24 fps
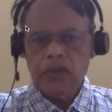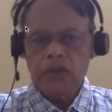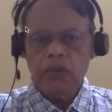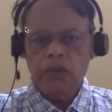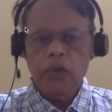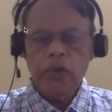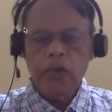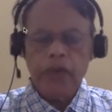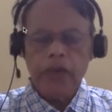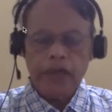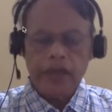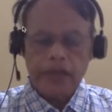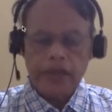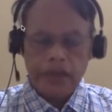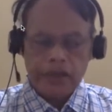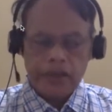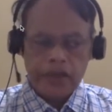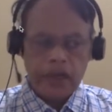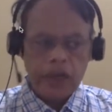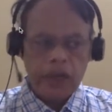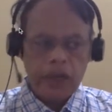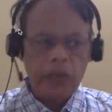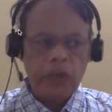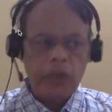Mutations
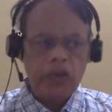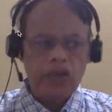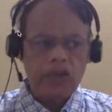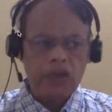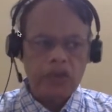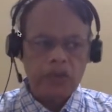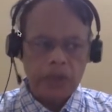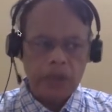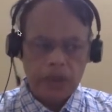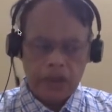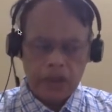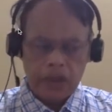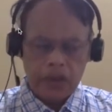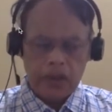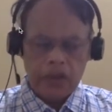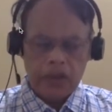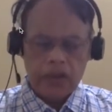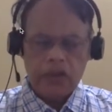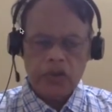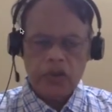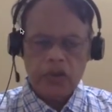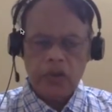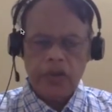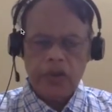are possible.
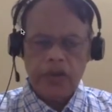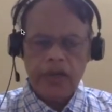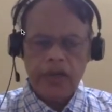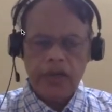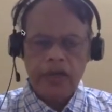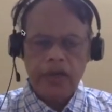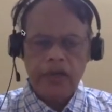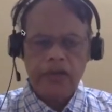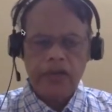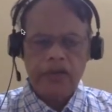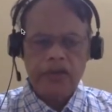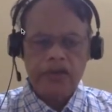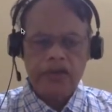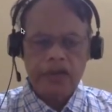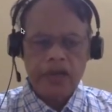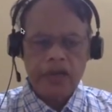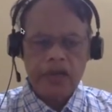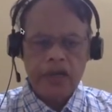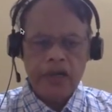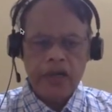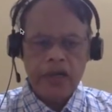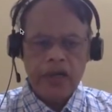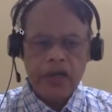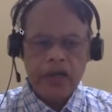So negative
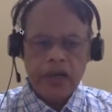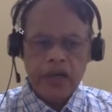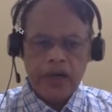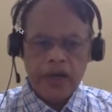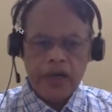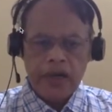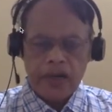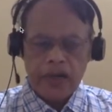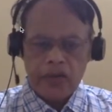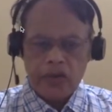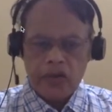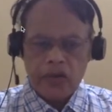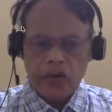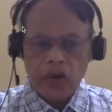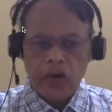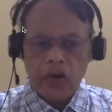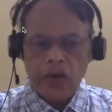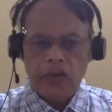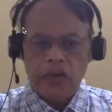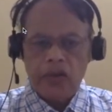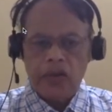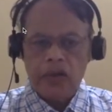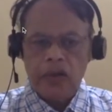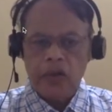history does not
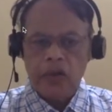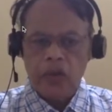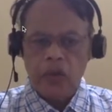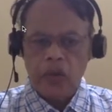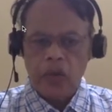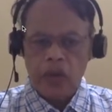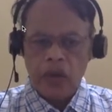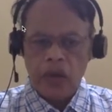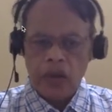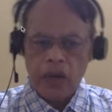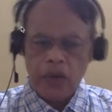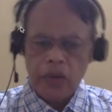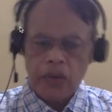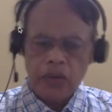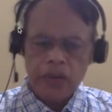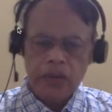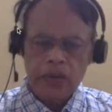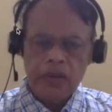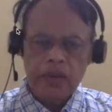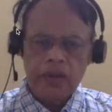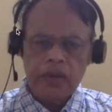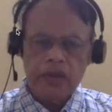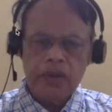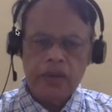rule out
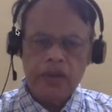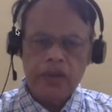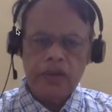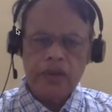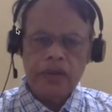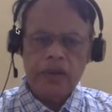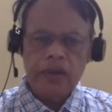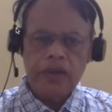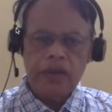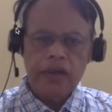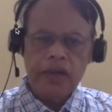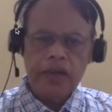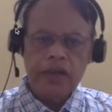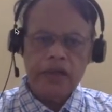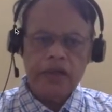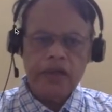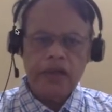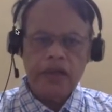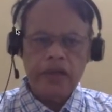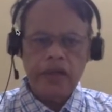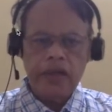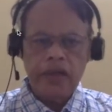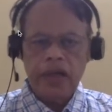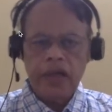any
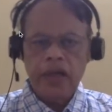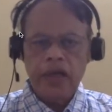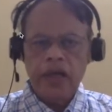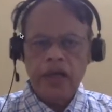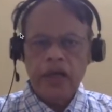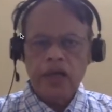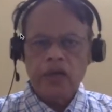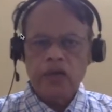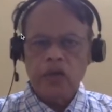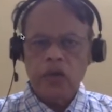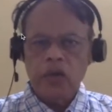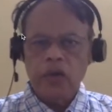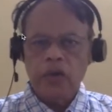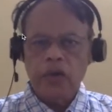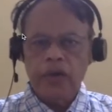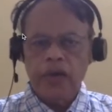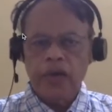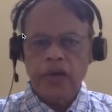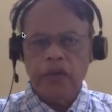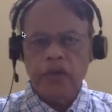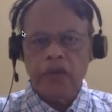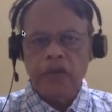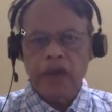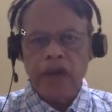genetic. So
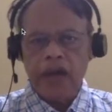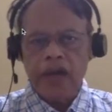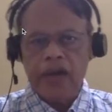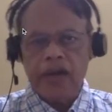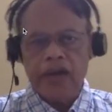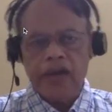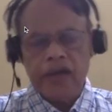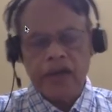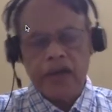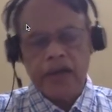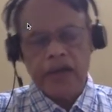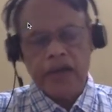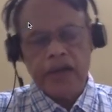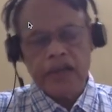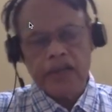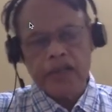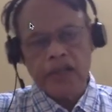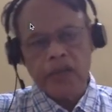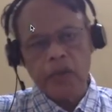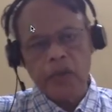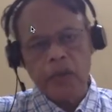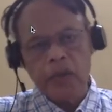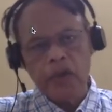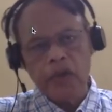name another condition
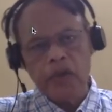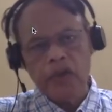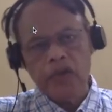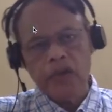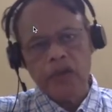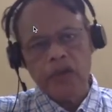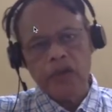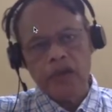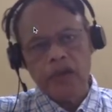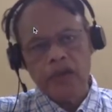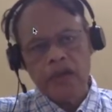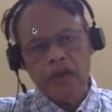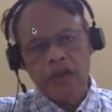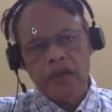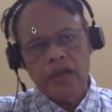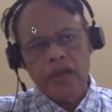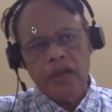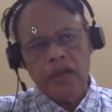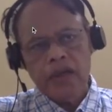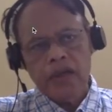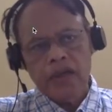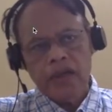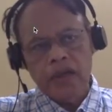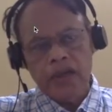producing
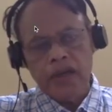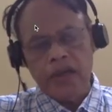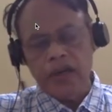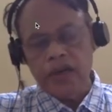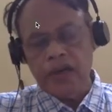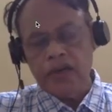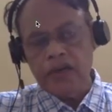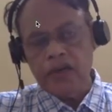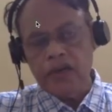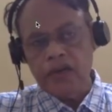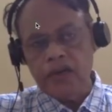kidney disease in